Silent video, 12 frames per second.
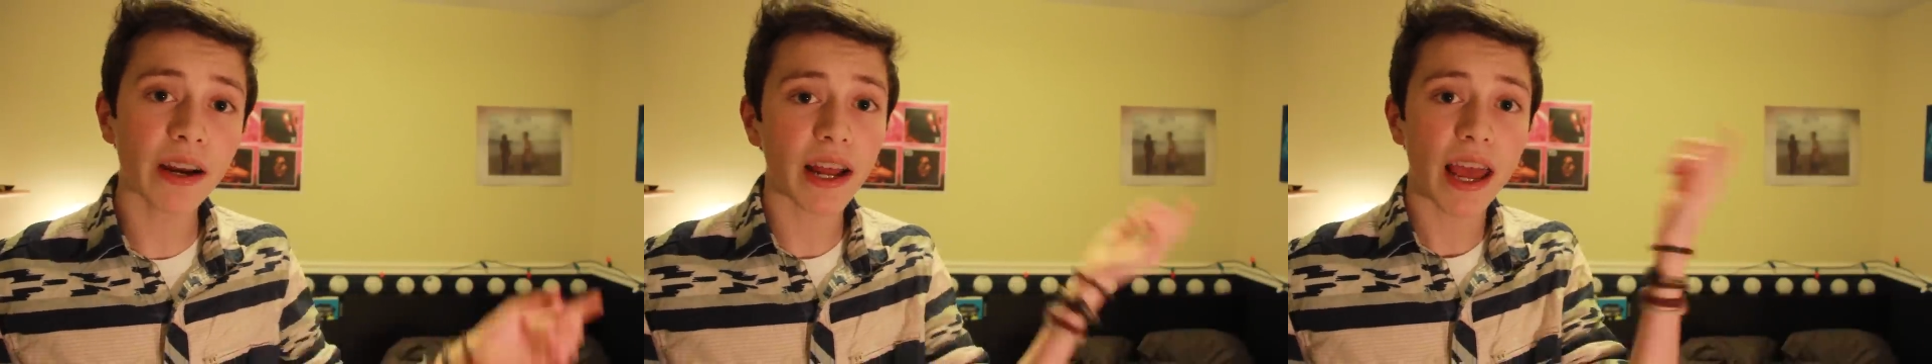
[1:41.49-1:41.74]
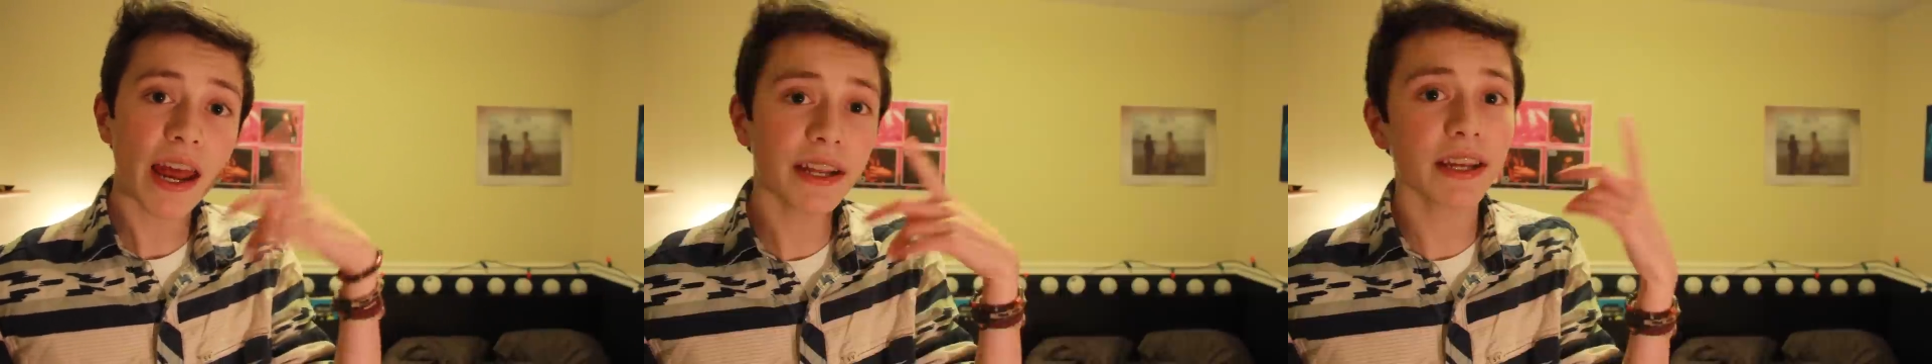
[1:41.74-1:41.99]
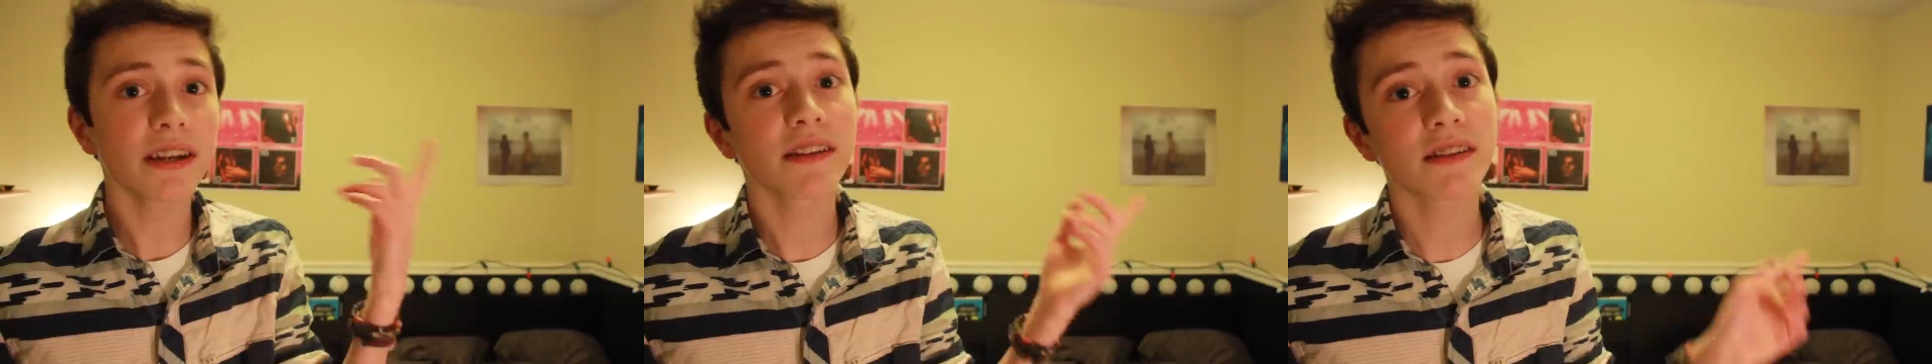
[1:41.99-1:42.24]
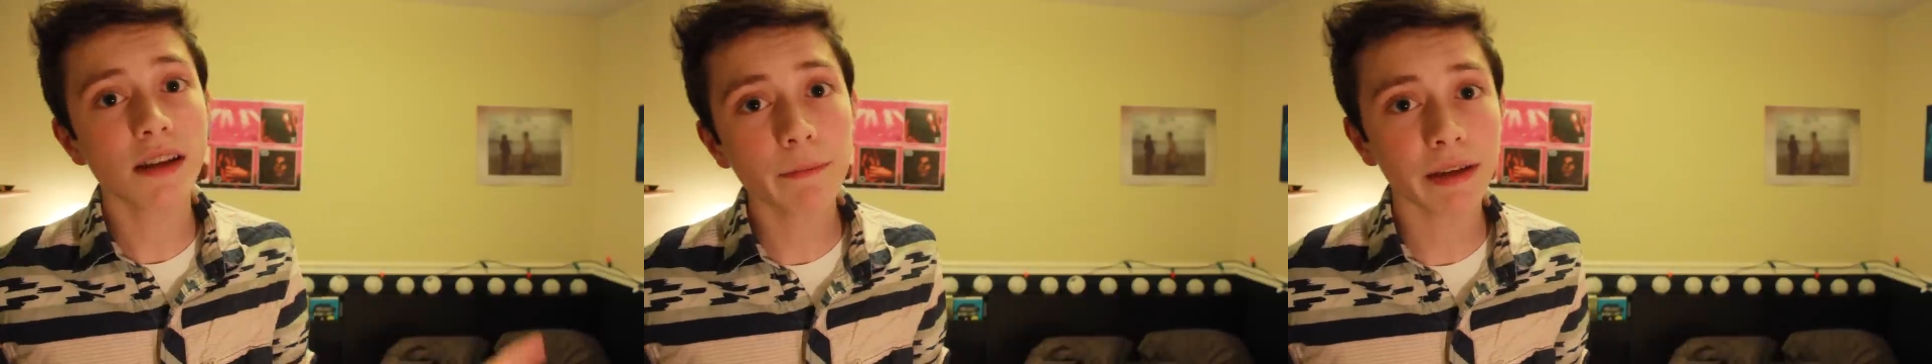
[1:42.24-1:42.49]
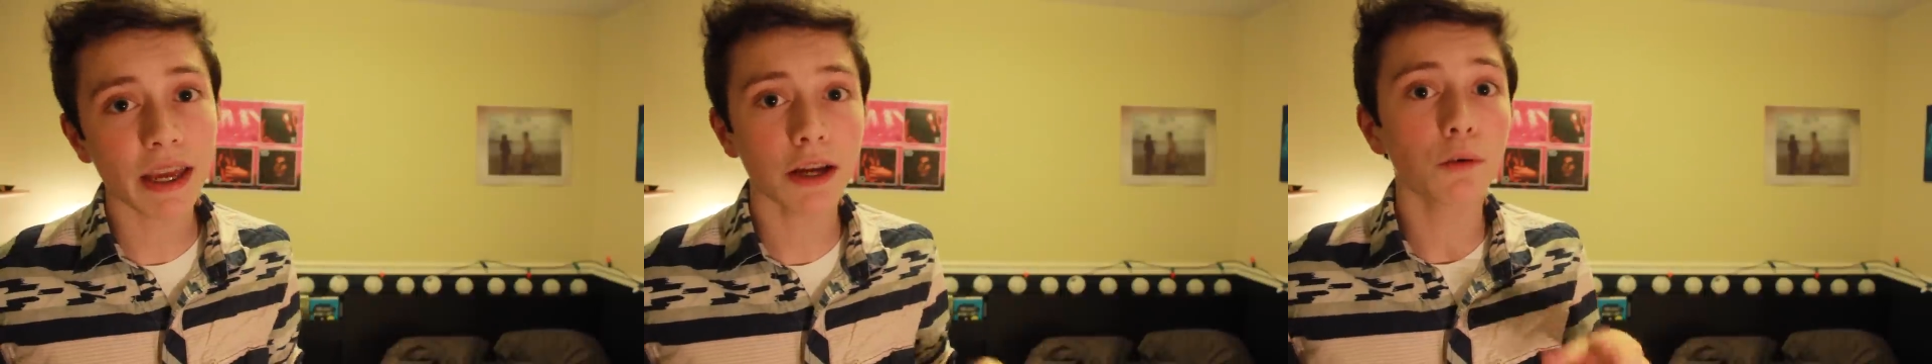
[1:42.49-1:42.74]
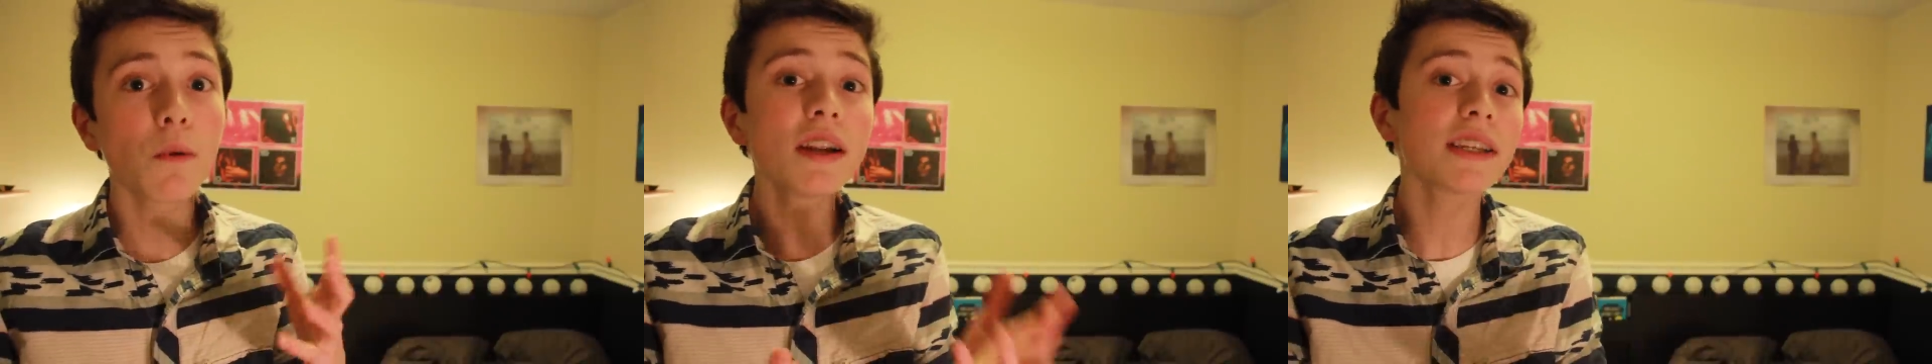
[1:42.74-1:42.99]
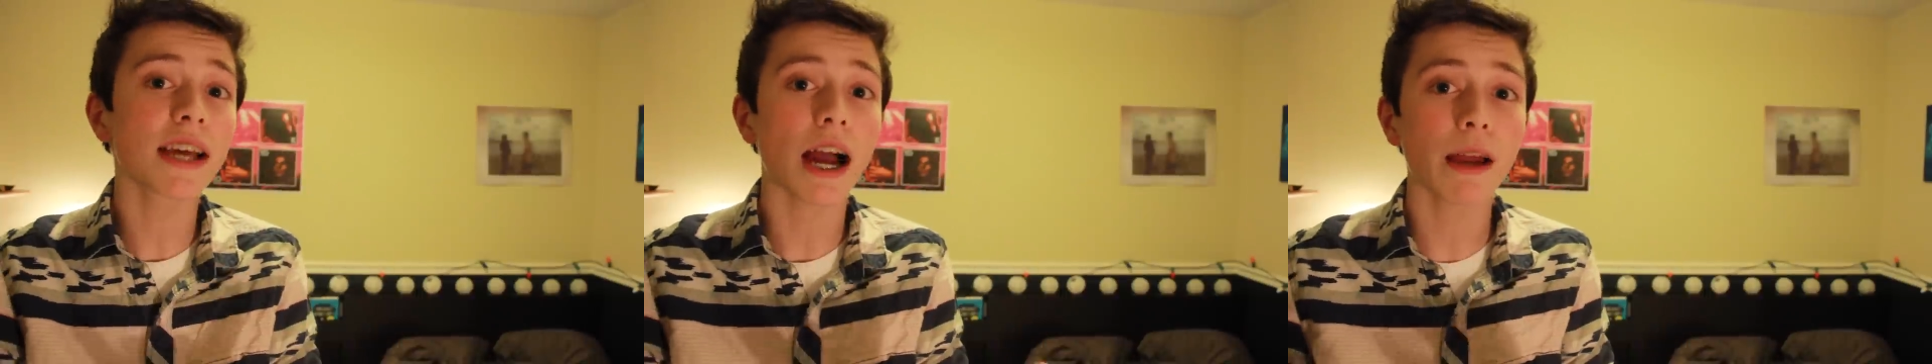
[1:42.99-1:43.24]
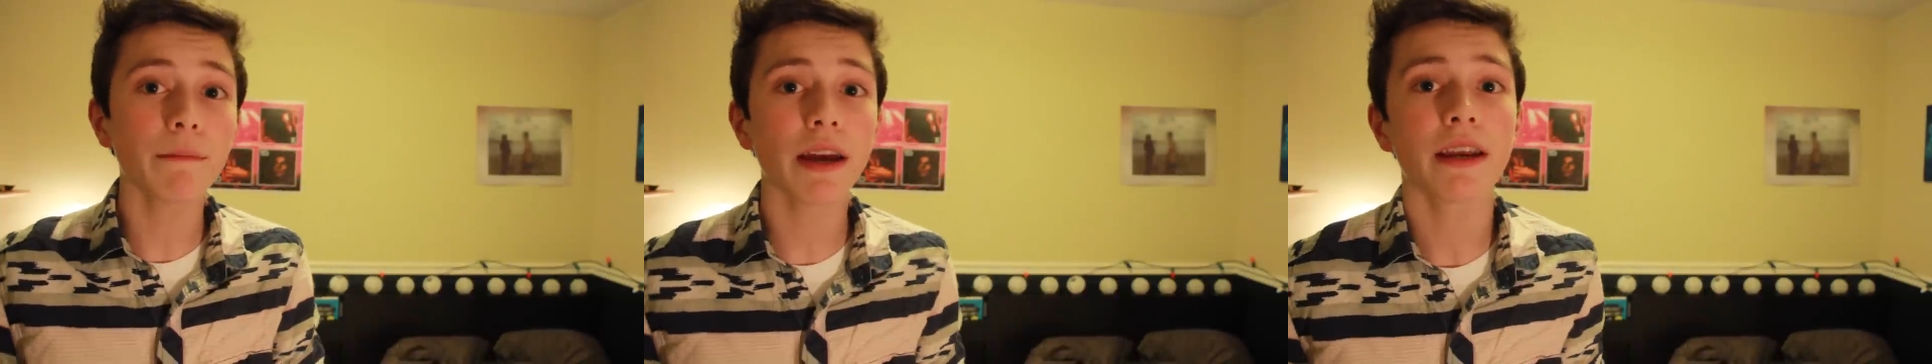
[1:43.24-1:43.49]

I've got a headache and a stomach ache one time,